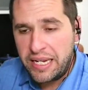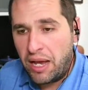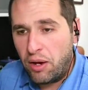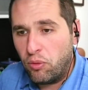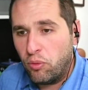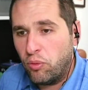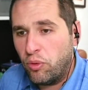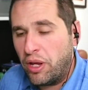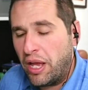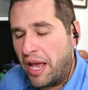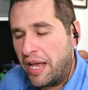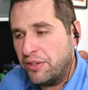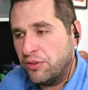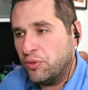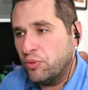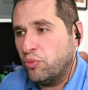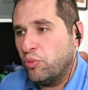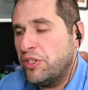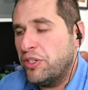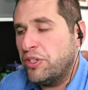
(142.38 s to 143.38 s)
Now,
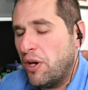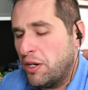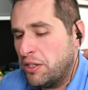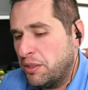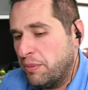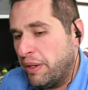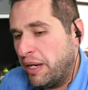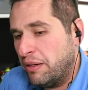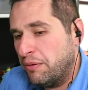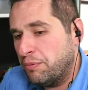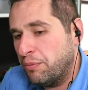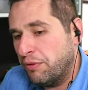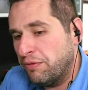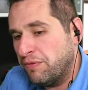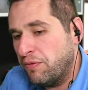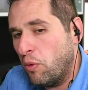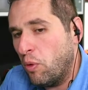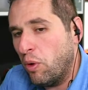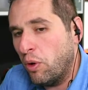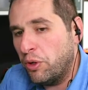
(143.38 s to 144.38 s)
as we talked about
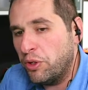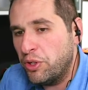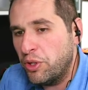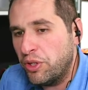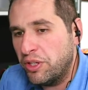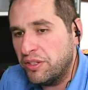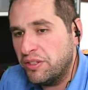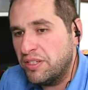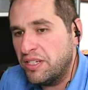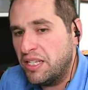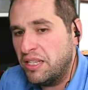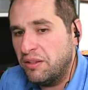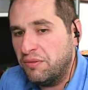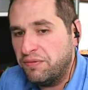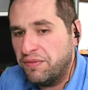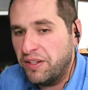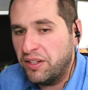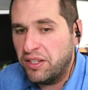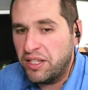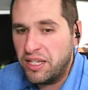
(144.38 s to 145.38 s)
before, you can see the
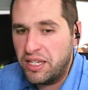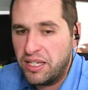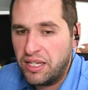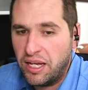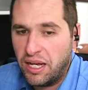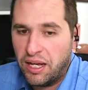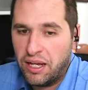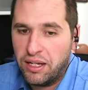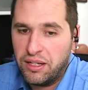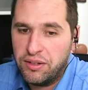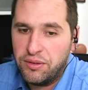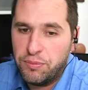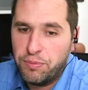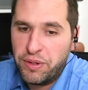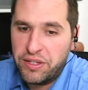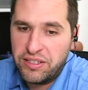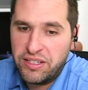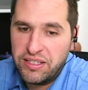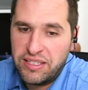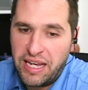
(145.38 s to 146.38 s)
Philly
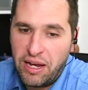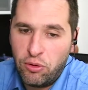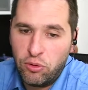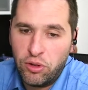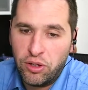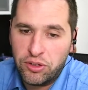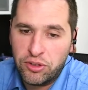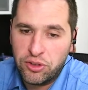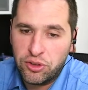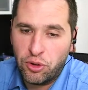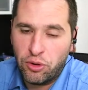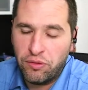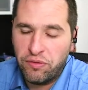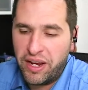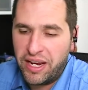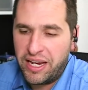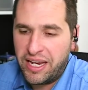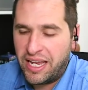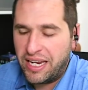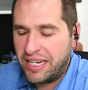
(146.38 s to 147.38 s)
Business Outlook
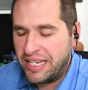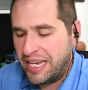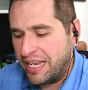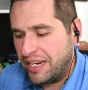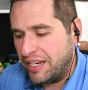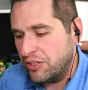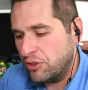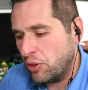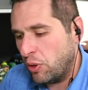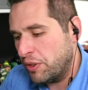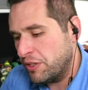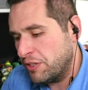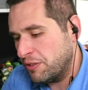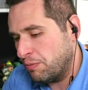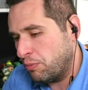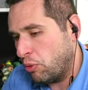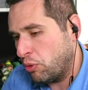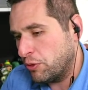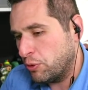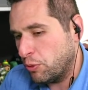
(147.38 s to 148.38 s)
survey. And again, it's always
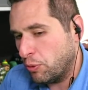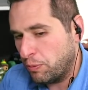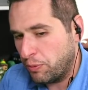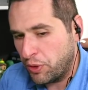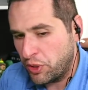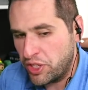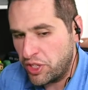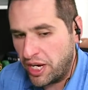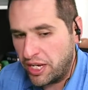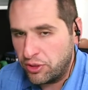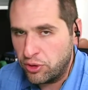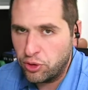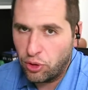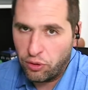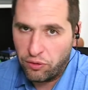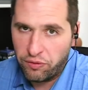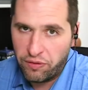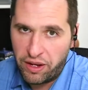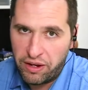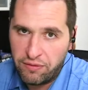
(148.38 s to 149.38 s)
important to appreciate
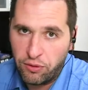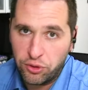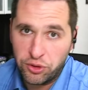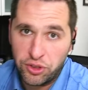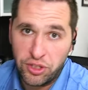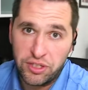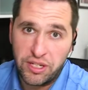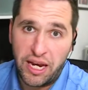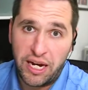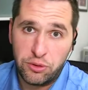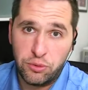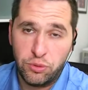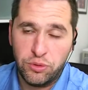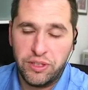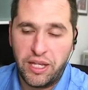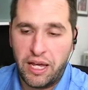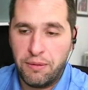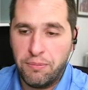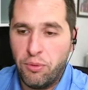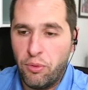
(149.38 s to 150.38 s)
survey versus actual
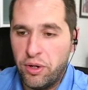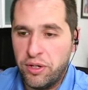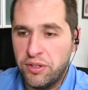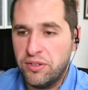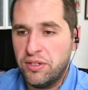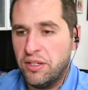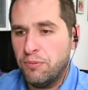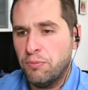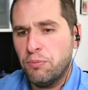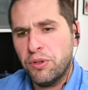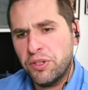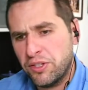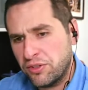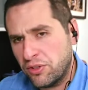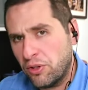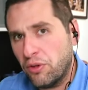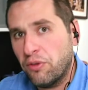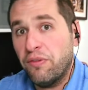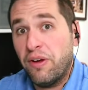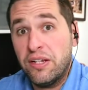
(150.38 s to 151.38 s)
data points. But the
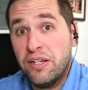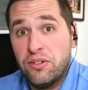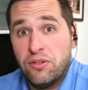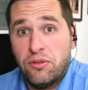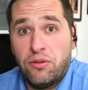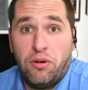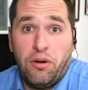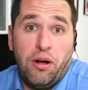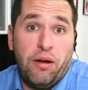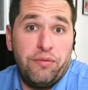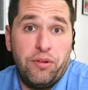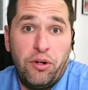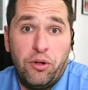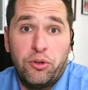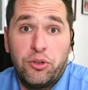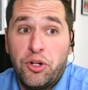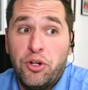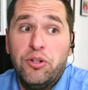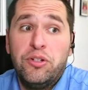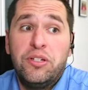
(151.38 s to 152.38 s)
surveys are a
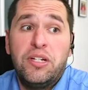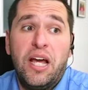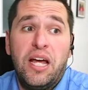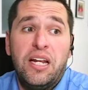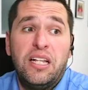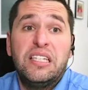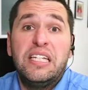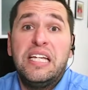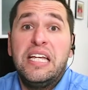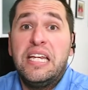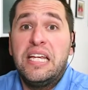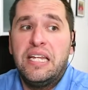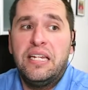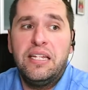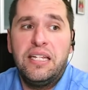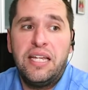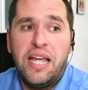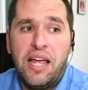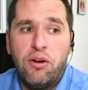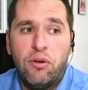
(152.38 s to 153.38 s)
good kind of leading
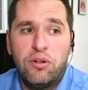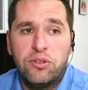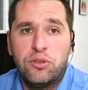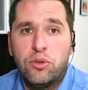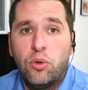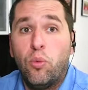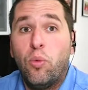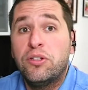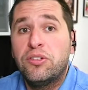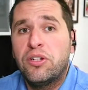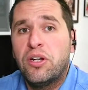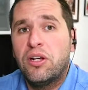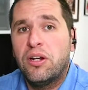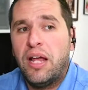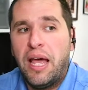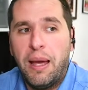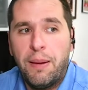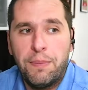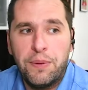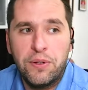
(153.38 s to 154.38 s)
indicator as to what's going
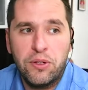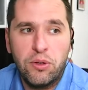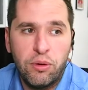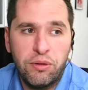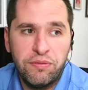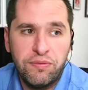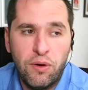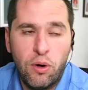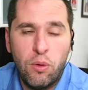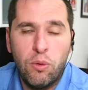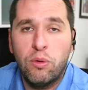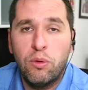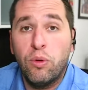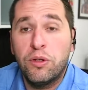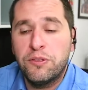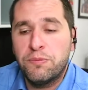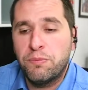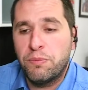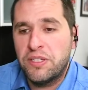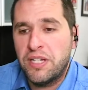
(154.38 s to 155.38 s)
to happen going forward,
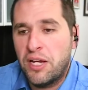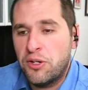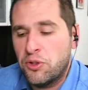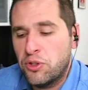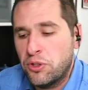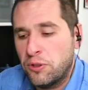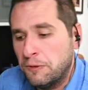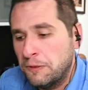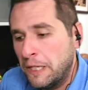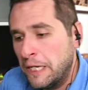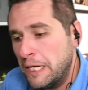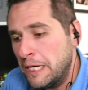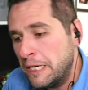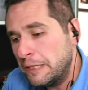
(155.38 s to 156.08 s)
what's potential.